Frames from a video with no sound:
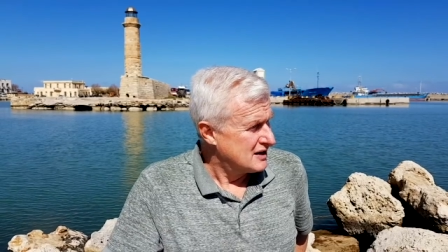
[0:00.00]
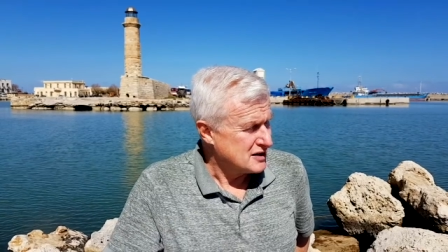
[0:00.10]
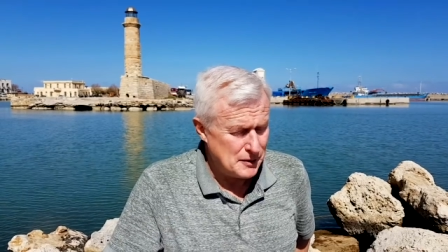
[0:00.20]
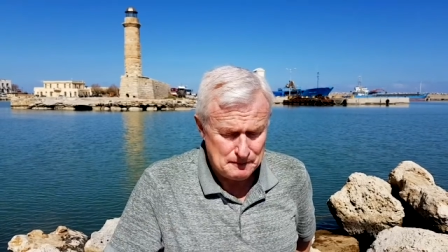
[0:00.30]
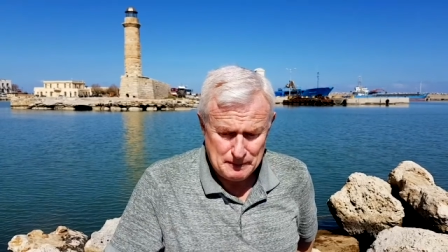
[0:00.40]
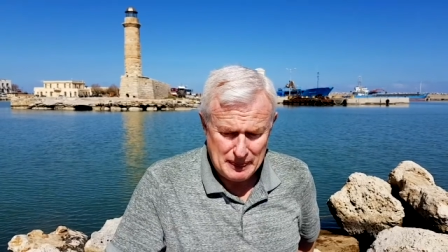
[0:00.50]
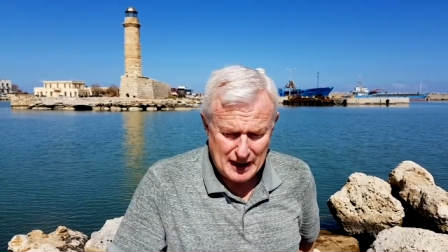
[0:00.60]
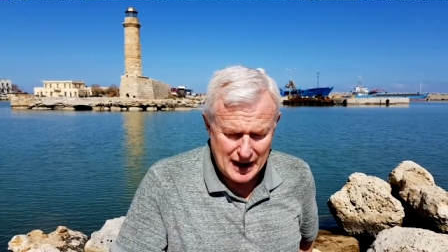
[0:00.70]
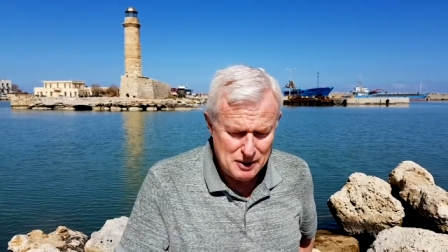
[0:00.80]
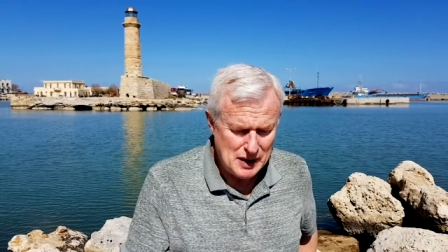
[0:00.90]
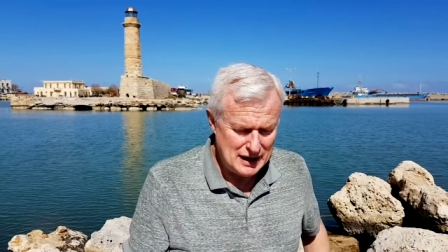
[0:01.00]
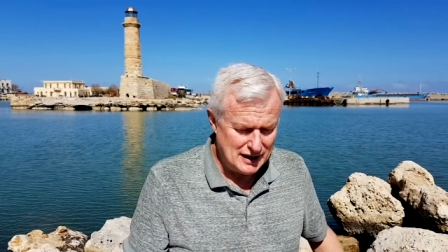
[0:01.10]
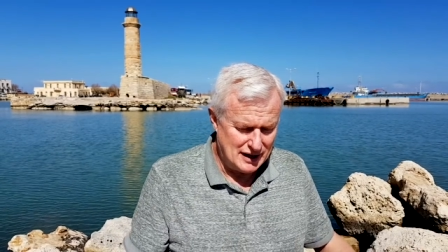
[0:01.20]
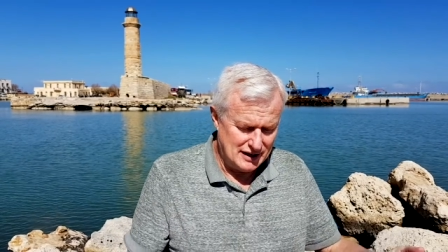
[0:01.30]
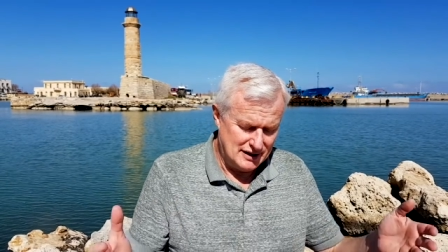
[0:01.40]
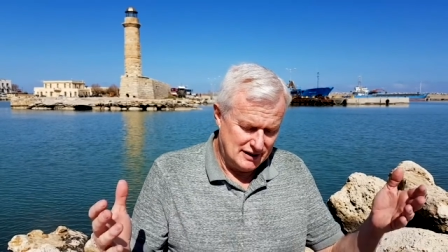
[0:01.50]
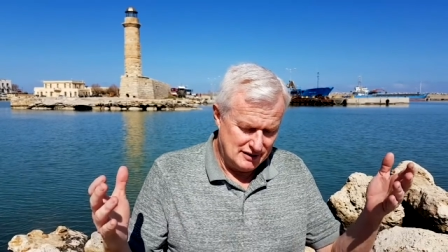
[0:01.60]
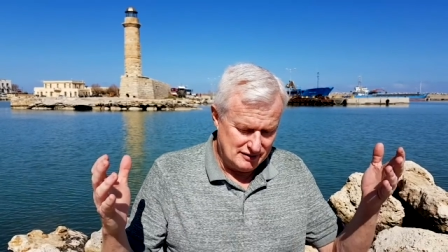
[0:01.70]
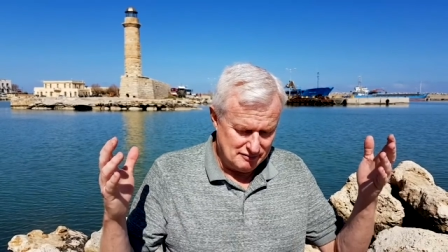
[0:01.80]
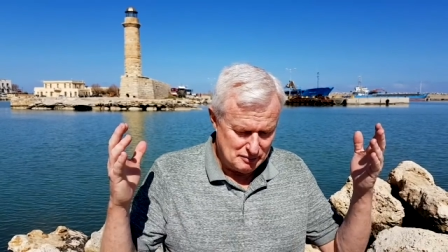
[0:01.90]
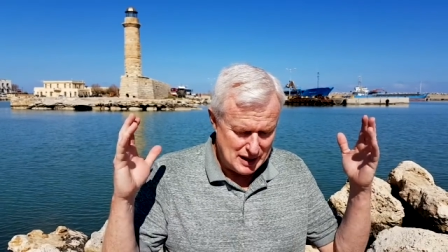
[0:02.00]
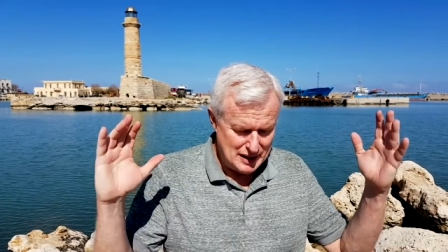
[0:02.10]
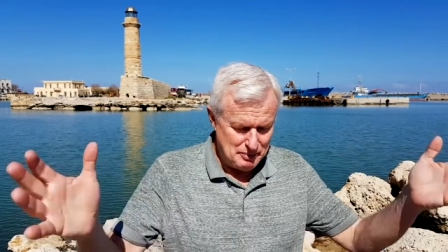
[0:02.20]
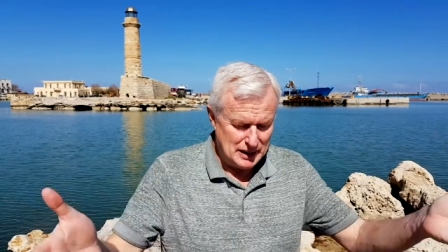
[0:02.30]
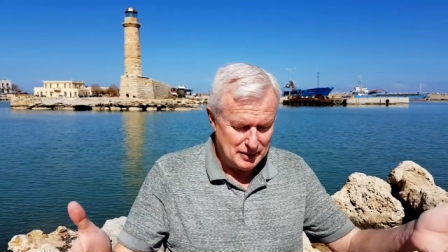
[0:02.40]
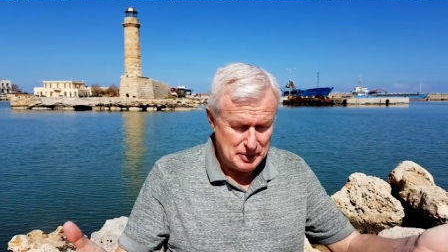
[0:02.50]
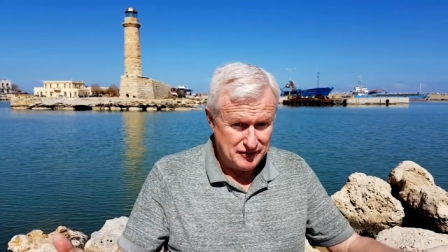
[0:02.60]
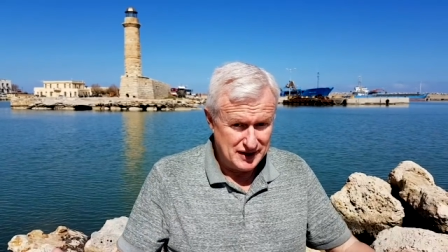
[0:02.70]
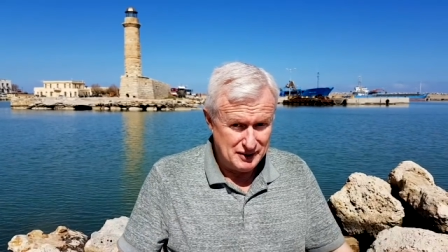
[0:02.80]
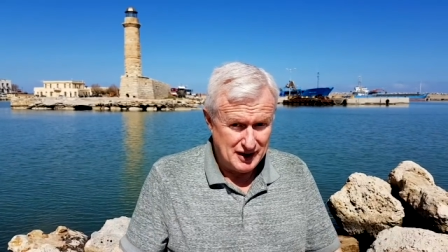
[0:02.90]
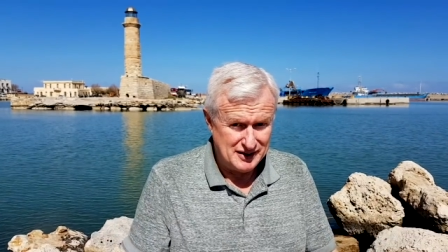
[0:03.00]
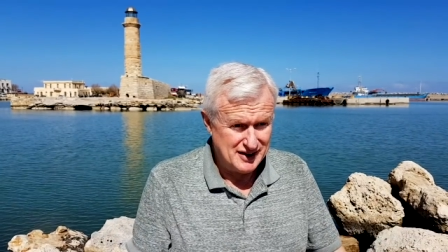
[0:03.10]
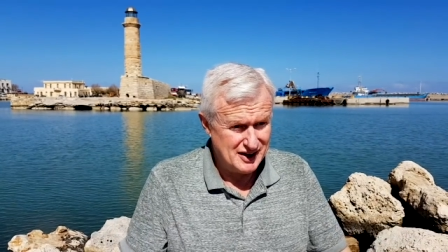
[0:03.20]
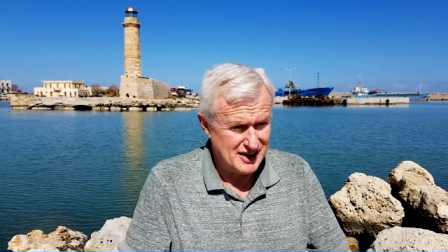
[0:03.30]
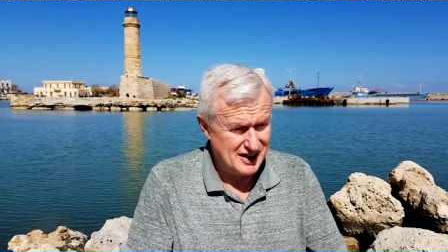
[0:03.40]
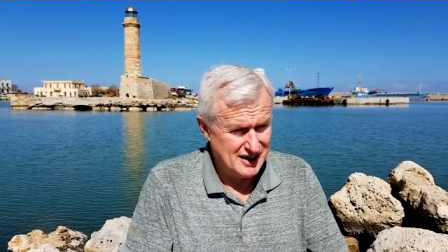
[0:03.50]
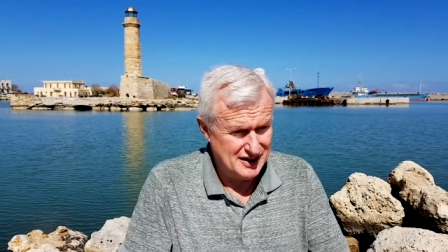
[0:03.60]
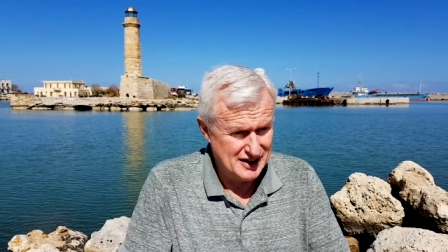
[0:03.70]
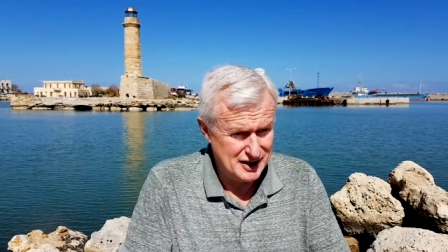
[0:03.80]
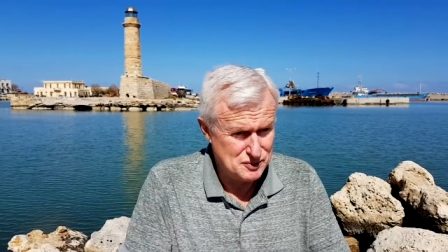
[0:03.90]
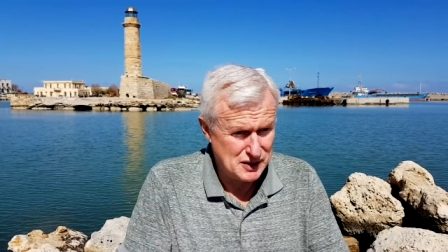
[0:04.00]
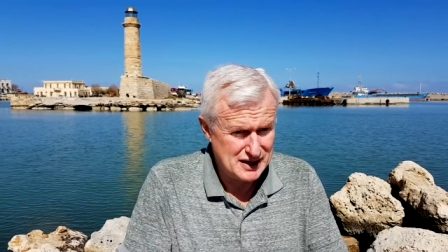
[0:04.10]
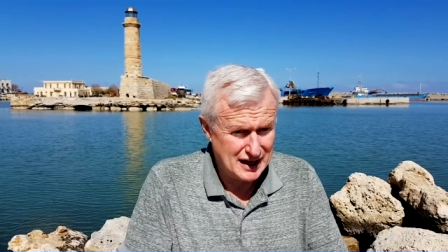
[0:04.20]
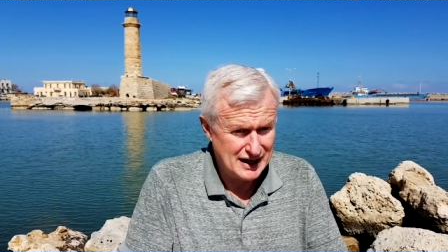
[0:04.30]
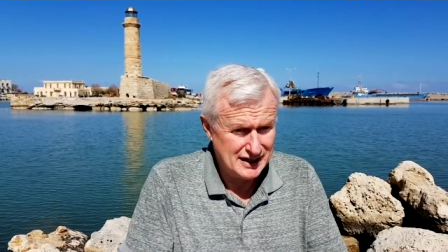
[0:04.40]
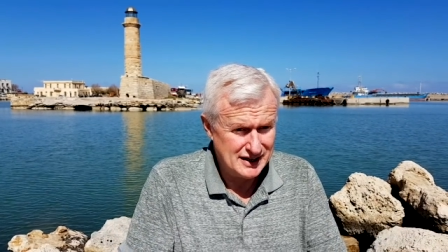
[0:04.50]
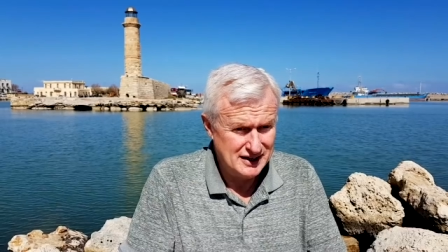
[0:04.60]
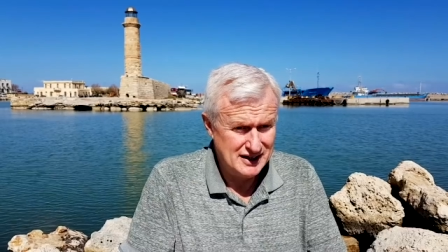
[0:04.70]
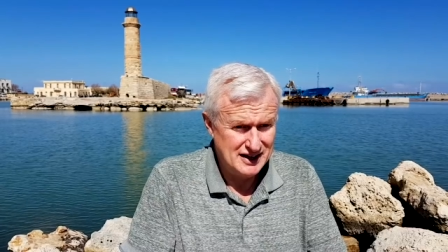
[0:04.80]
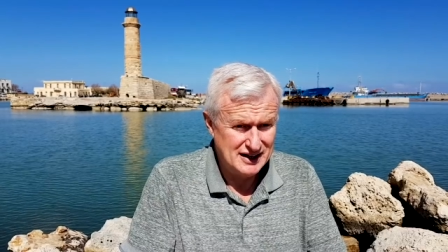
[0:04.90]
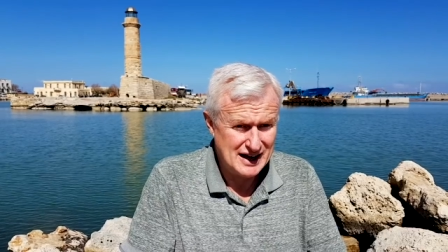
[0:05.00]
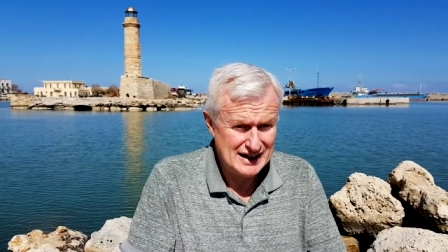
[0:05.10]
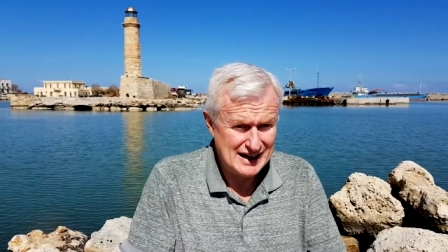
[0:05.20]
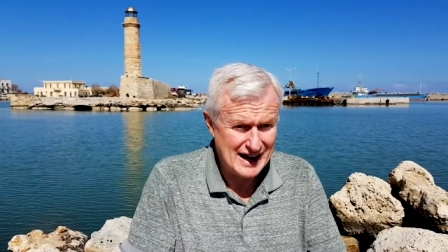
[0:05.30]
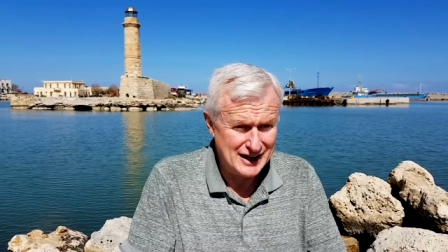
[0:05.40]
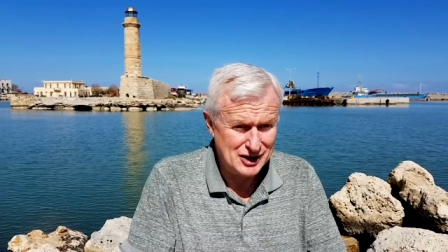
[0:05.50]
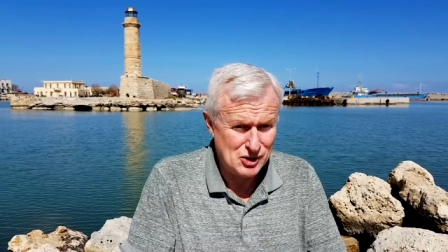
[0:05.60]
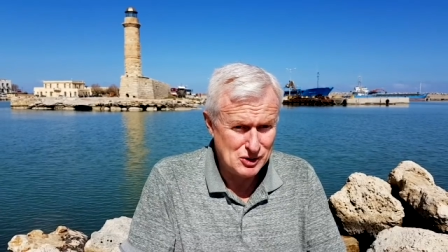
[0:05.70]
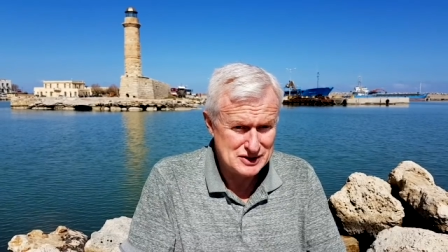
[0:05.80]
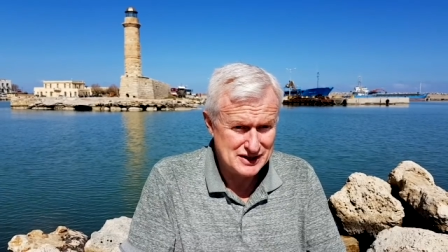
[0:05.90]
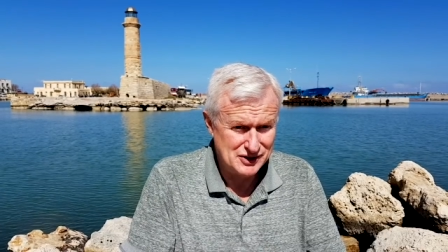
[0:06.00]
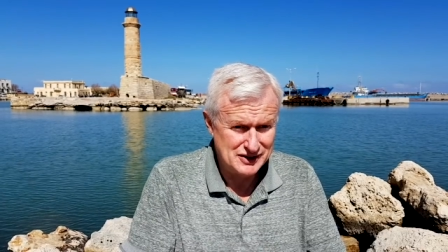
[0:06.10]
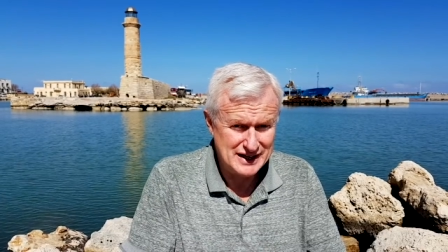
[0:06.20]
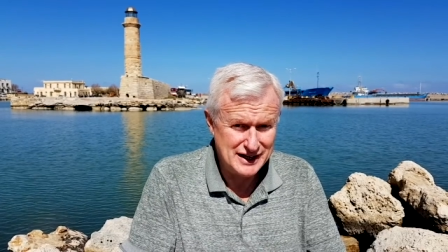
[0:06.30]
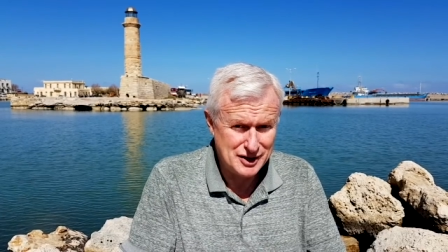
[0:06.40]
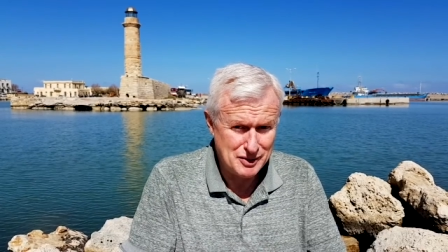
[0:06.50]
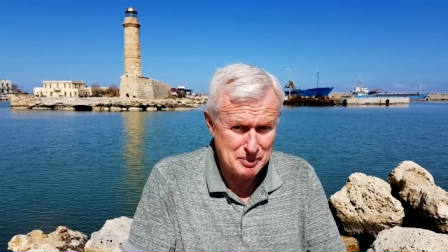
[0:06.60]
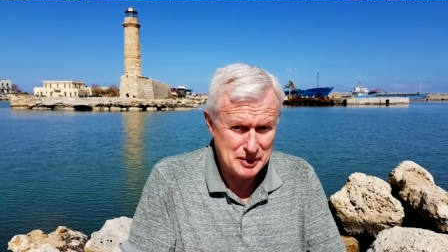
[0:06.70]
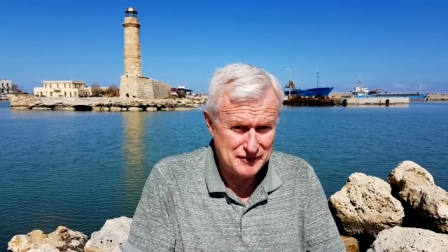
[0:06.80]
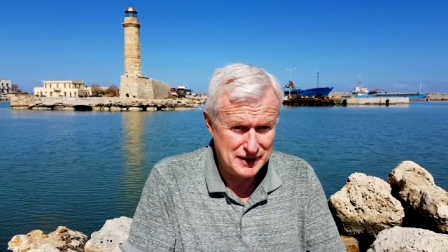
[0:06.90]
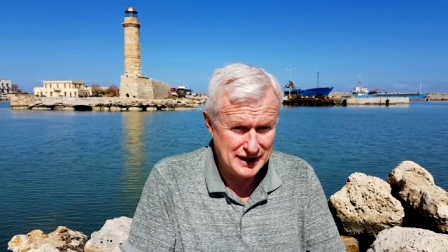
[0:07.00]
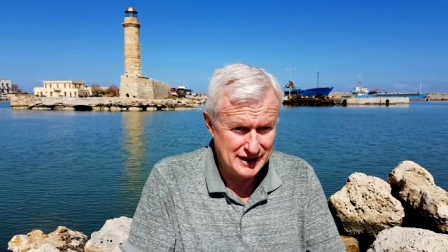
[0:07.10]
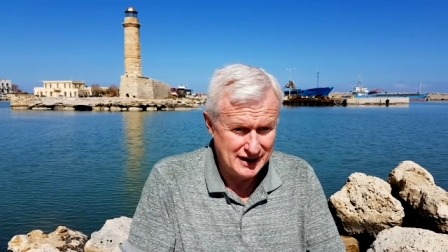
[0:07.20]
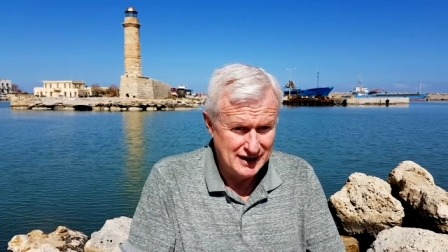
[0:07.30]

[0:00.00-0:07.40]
So anyway, uh, my big epiphany. I think I think it's what Guy Guy Lane calls the eco epiphany.